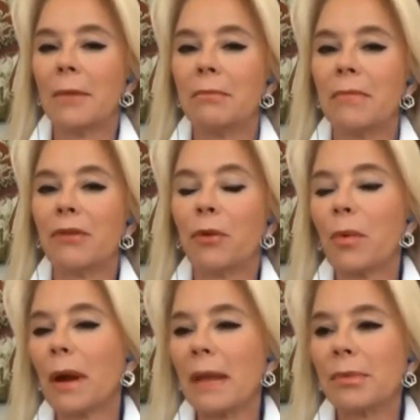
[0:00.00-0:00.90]
if we
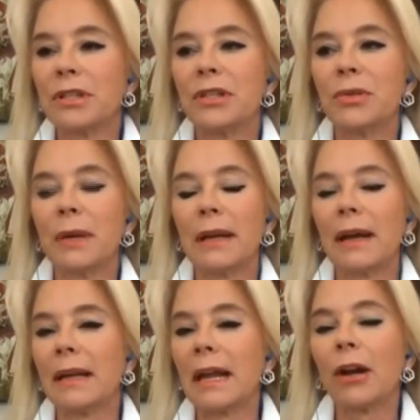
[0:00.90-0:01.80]
were able to do
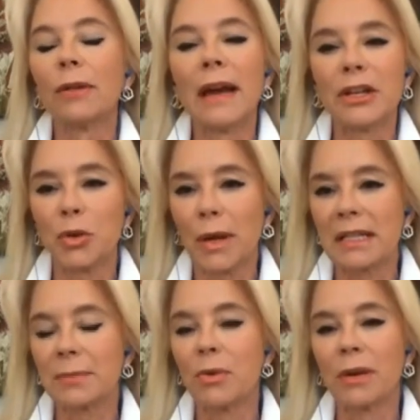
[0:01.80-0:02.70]
an airline
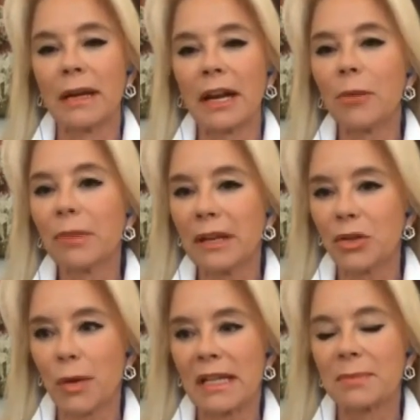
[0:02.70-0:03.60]
transport, an airplane
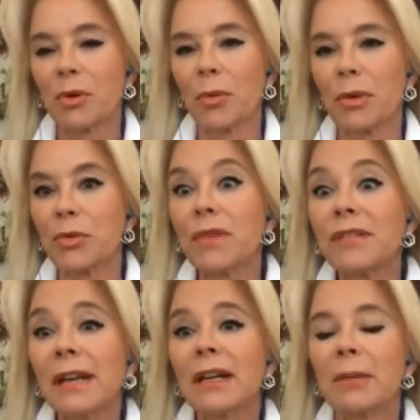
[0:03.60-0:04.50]
transport, which we've
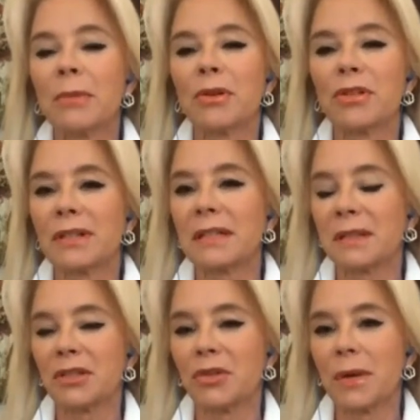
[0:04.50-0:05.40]
done in emergency
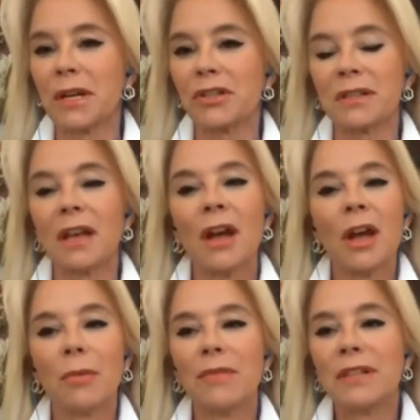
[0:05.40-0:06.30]
situations,
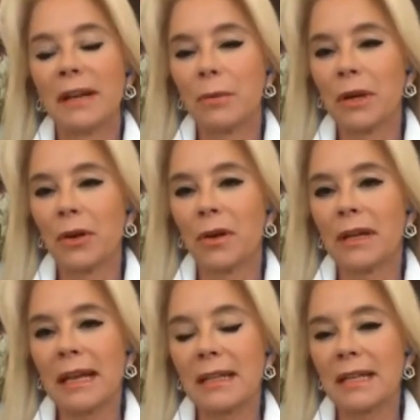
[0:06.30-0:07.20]
we've done it when
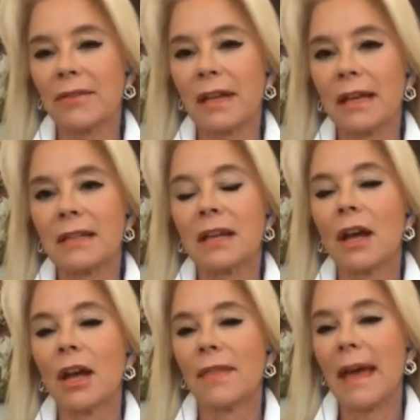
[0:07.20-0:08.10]
hurricanes have hit,
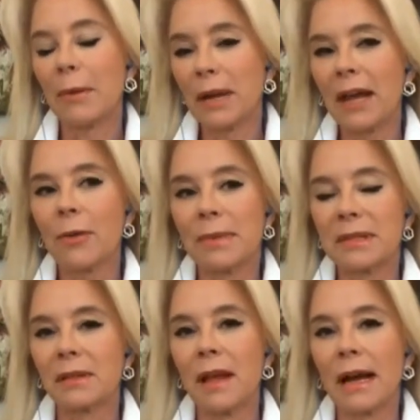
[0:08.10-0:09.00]
that would help us
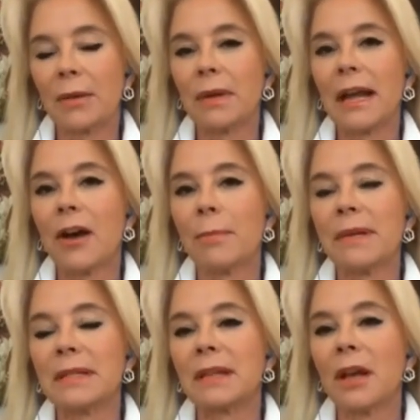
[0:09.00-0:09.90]
a lot. It would help
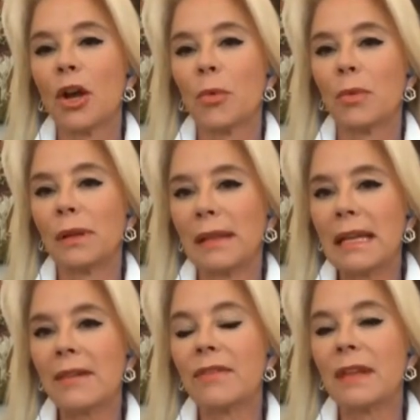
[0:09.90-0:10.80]
us
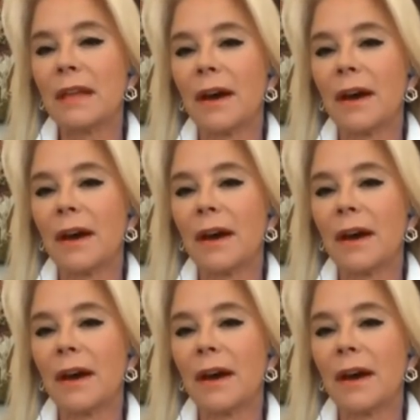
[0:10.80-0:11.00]
relieve the